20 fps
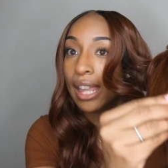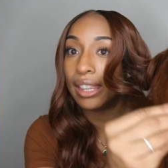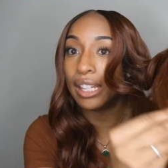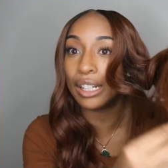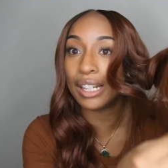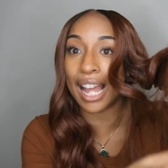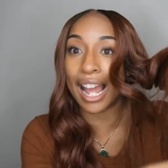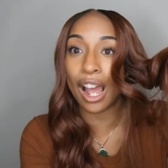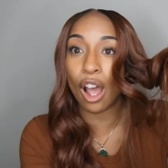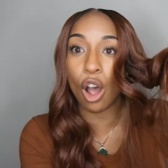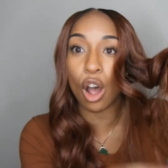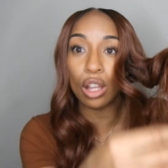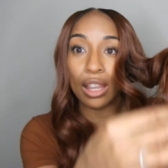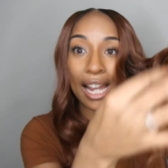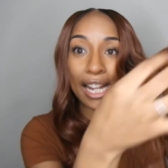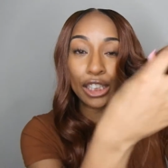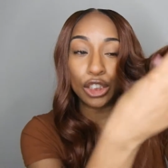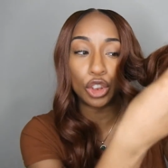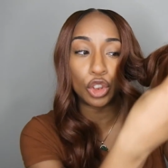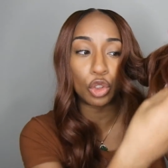They're not all
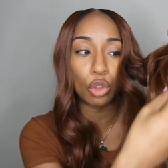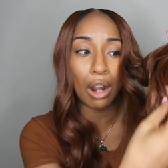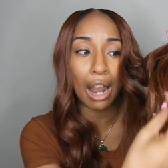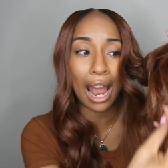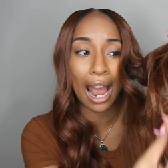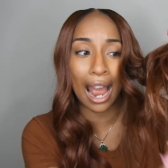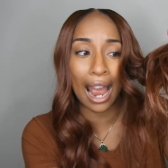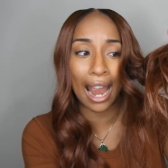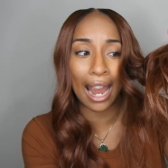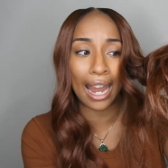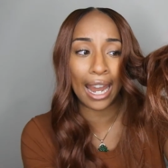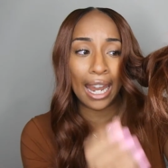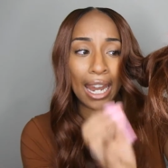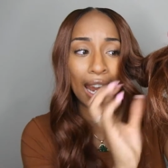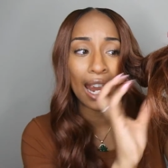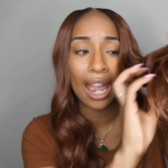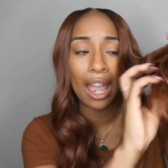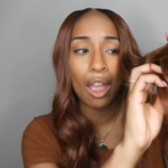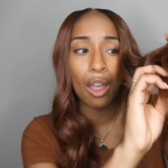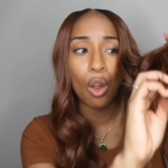like
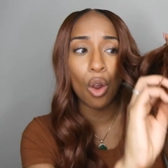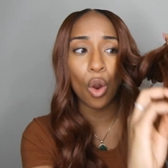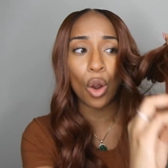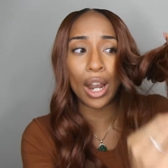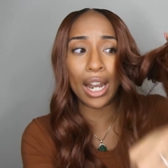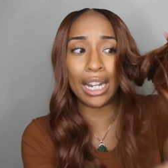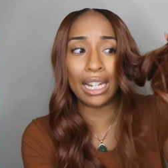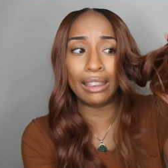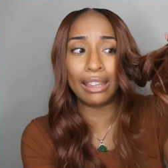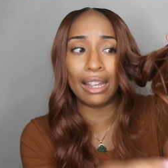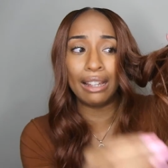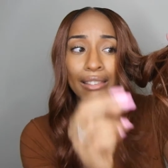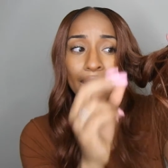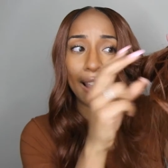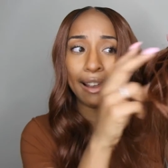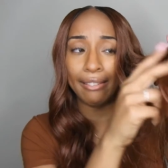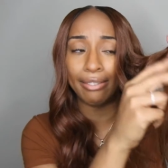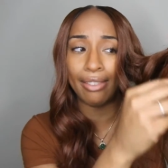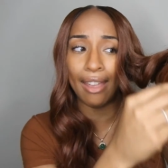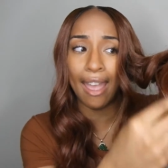dry, or anything
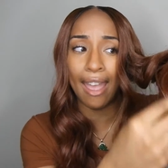like